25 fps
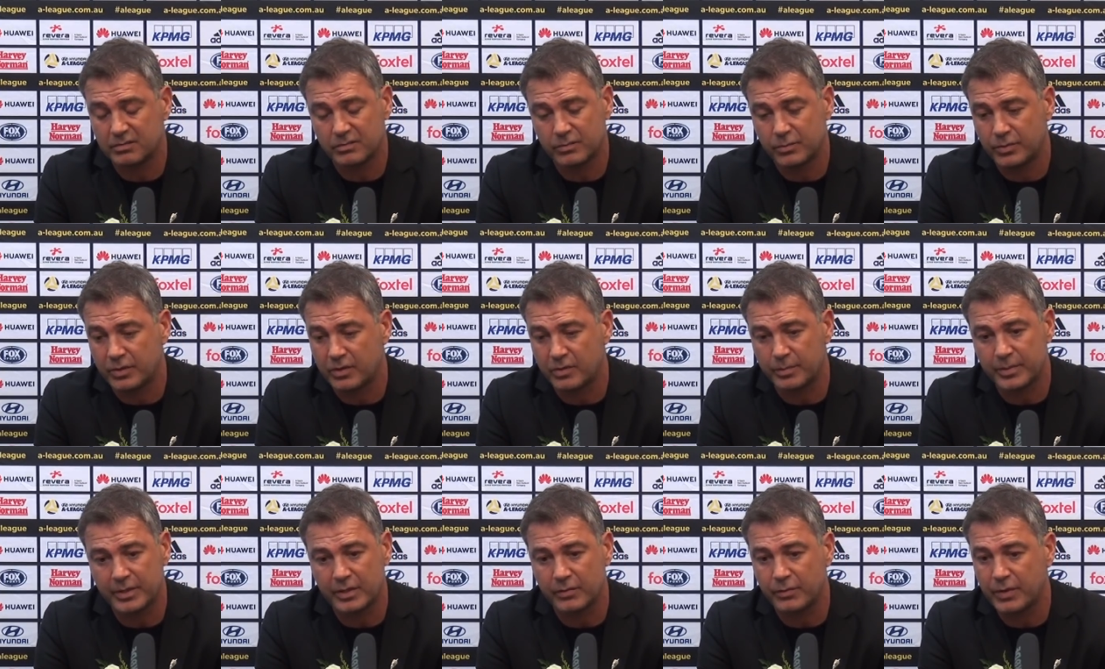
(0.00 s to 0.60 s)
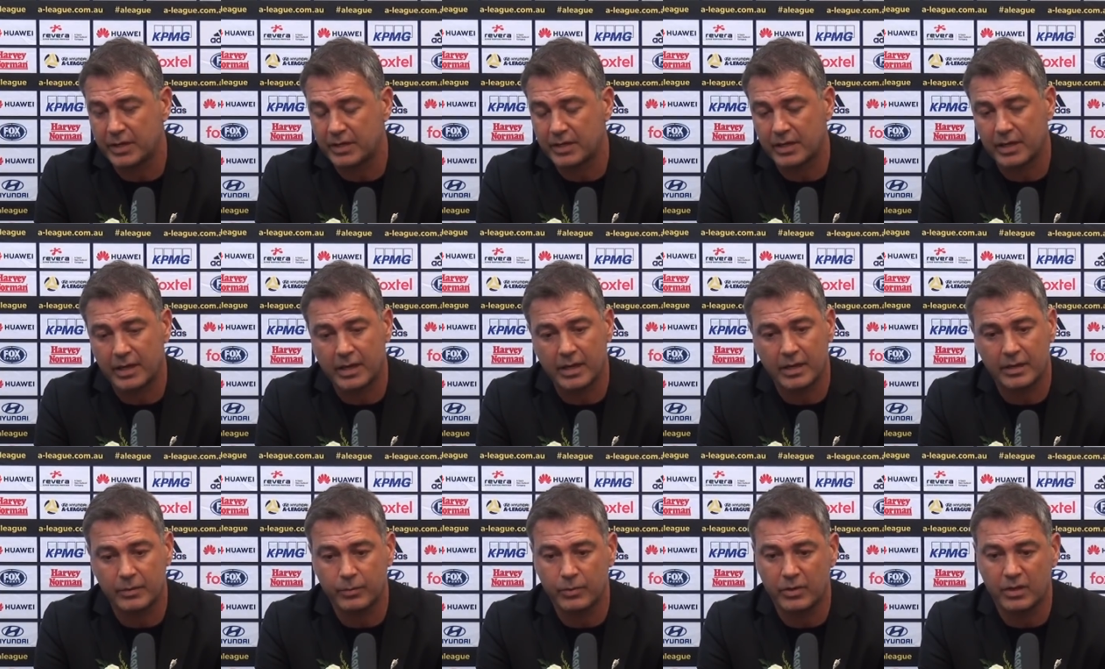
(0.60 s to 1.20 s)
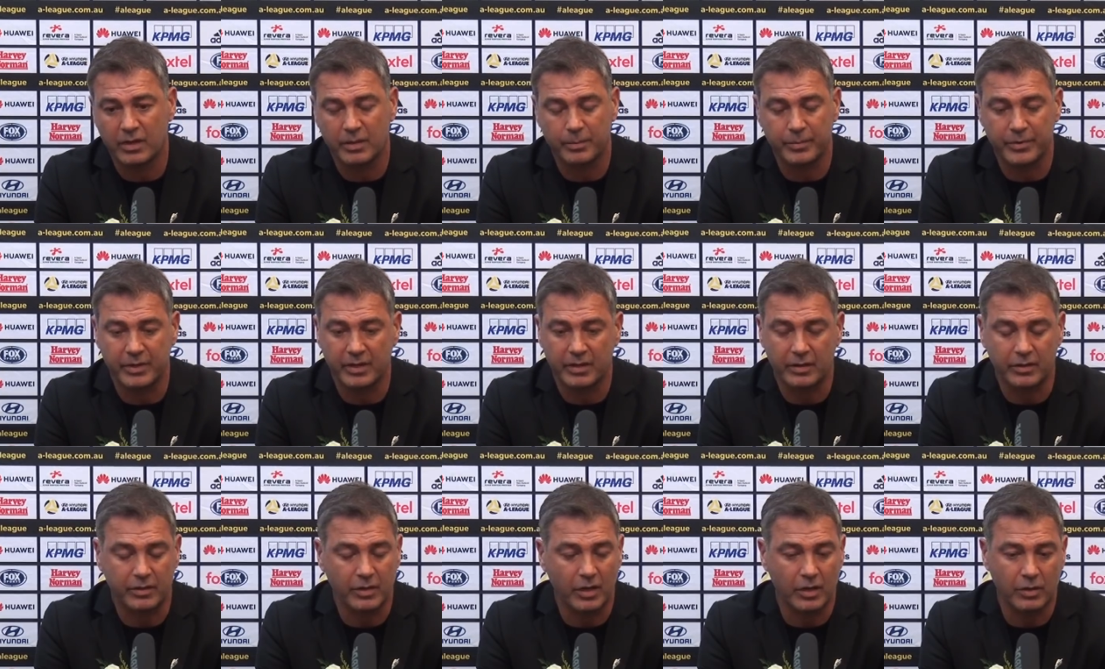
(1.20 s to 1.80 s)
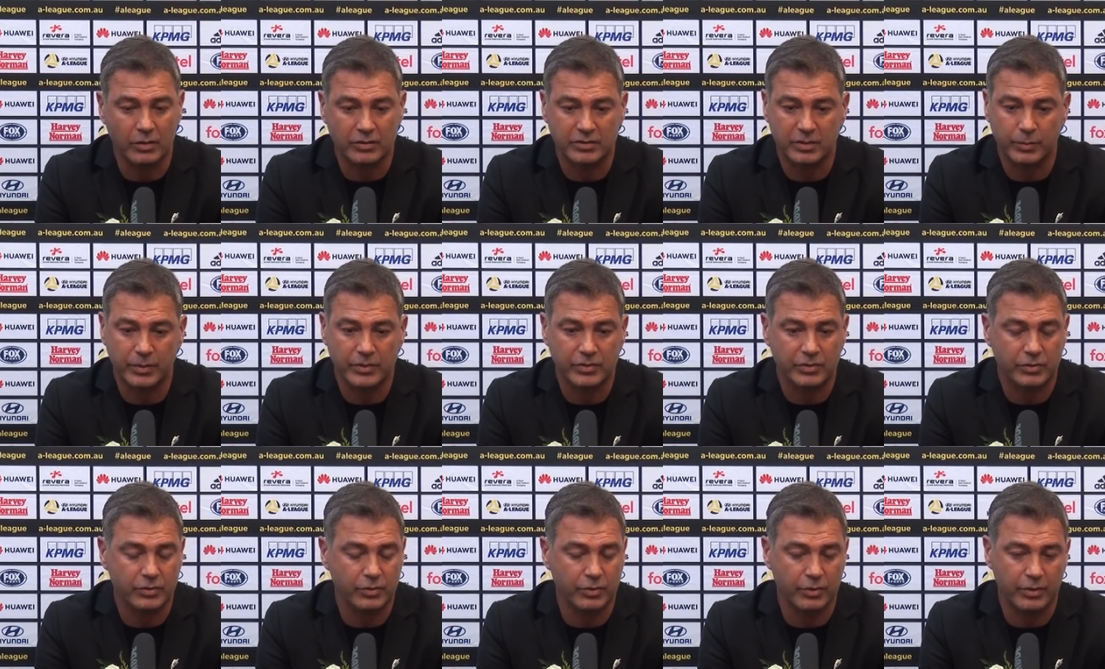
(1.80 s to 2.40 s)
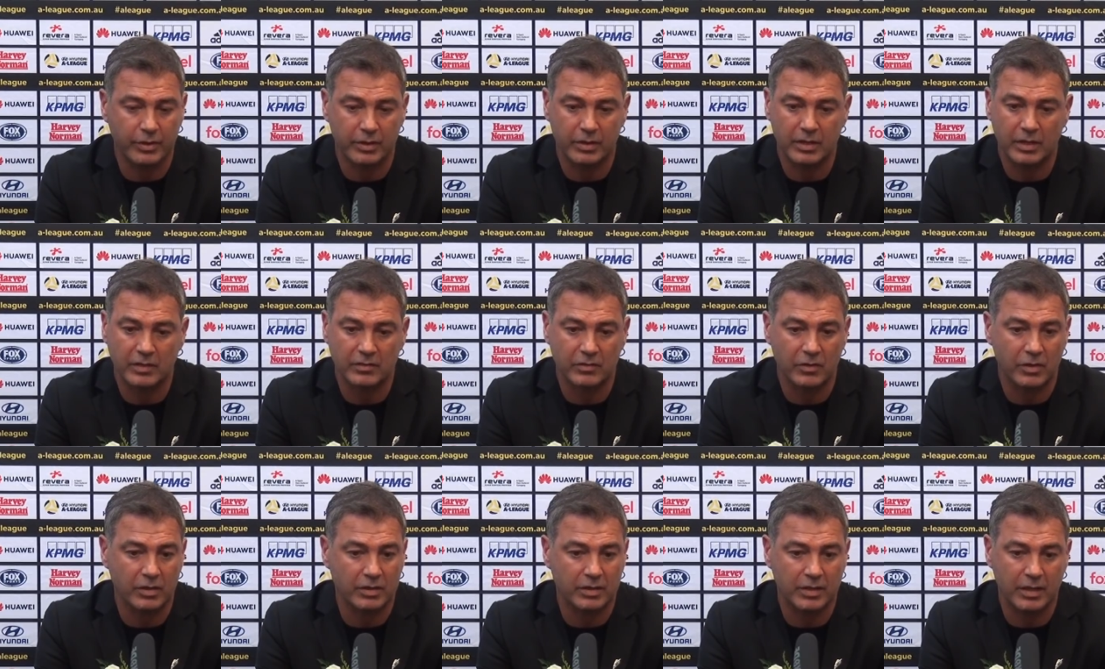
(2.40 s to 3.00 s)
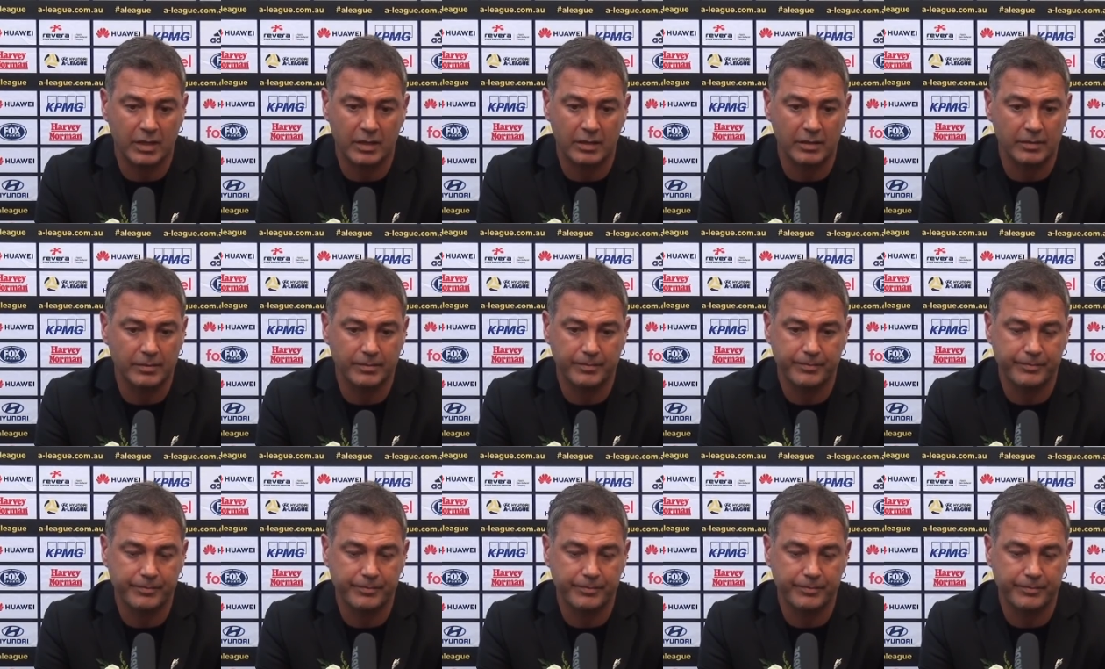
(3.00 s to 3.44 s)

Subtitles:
Whether it be the red card, whether it be the goals that we scored and things like that,